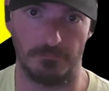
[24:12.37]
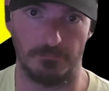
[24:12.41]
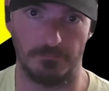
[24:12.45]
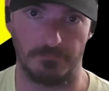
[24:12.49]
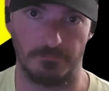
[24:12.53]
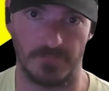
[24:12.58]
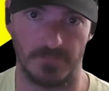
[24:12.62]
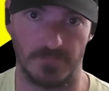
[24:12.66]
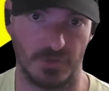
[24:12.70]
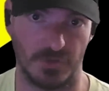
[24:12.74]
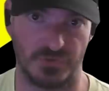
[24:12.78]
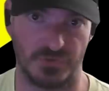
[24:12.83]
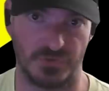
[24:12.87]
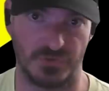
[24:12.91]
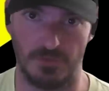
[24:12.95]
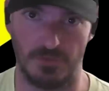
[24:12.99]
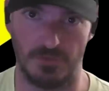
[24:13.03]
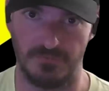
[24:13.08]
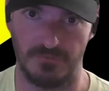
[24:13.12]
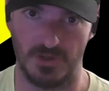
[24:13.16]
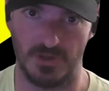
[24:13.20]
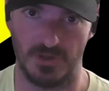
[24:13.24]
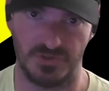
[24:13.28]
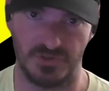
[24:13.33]
Uh, there is
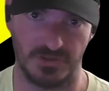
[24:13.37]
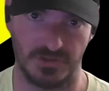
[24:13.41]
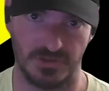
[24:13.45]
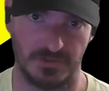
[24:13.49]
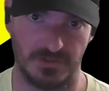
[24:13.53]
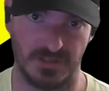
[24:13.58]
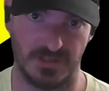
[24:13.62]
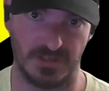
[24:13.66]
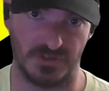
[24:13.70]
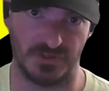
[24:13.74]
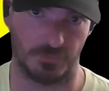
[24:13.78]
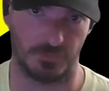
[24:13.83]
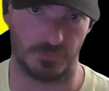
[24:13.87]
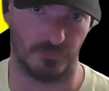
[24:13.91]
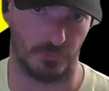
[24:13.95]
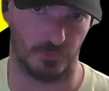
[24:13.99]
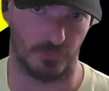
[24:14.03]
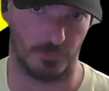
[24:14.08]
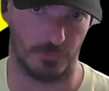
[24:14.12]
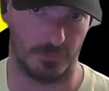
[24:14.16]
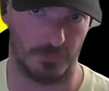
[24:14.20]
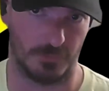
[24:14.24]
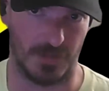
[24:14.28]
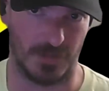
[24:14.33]
no function that is
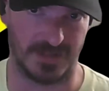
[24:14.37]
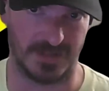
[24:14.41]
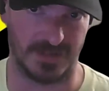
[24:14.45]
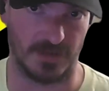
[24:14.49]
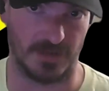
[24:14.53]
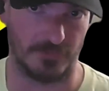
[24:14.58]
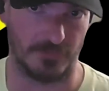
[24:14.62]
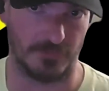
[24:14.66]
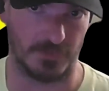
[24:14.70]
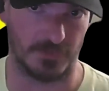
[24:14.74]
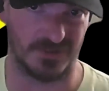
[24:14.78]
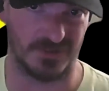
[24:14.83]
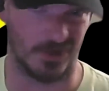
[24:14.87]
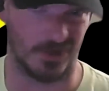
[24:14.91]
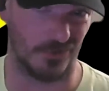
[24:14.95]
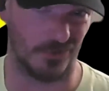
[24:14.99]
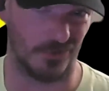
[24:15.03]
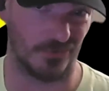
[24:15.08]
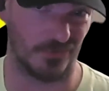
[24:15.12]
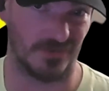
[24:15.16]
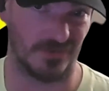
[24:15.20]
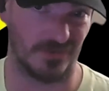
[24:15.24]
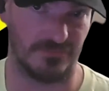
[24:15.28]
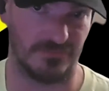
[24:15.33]
performed by government
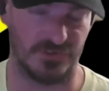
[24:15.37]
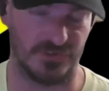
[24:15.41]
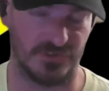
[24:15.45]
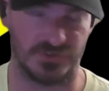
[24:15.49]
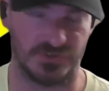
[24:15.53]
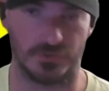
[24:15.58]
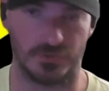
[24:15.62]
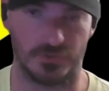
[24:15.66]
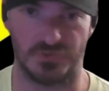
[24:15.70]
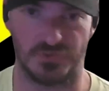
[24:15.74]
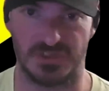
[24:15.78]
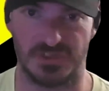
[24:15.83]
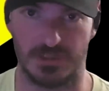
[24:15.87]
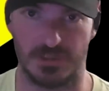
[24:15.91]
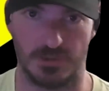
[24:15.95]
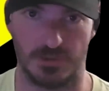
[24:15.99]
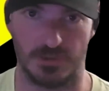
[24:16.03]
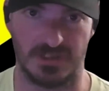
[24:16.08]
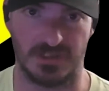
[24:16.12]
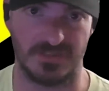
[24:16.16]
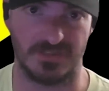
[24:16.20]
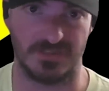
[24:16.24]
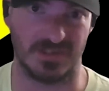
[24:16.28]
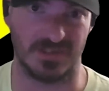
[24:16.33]
other than physical
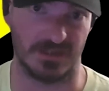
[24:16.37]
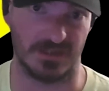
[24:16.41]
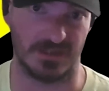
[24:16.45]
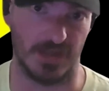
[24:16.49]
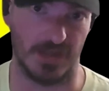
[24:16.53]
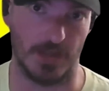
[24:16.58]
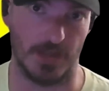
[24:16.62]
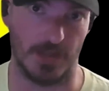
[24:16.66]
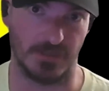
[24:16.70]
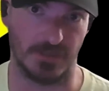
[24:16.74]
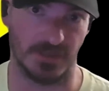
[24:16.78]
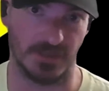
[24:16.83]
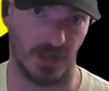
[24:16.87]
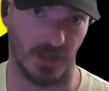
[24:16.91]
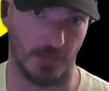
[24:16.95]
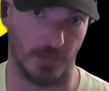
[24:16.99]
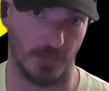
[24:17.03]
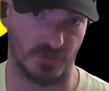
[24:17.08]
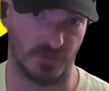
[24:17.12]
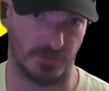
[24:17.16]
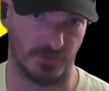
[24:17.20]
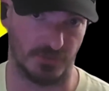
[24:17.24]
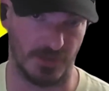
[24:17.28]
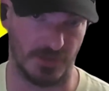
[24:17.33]
security that cannot be
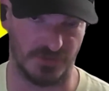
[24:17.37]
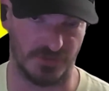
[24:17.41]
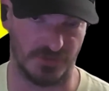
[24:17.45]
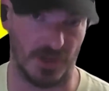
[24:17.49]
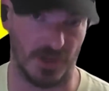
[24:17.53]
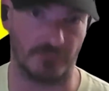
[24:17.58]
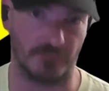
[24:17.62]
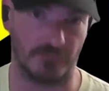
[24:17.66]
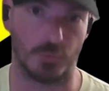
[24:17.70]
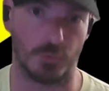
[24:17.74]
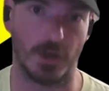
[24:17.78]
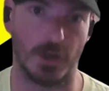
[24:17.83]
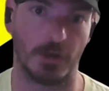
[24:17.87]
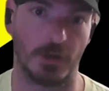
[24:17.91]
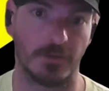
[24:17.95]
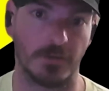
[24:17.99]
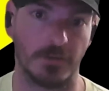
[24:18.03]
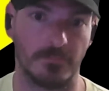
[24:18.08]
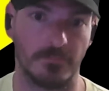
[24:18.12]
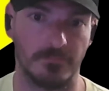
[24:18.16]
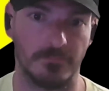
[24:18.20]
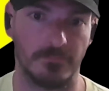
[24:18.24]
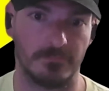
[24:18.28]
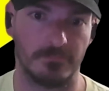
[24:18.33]
accomplished by
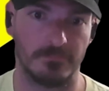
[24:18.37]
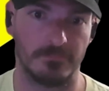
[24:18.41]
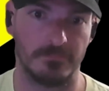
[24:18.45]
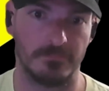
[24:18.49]
software.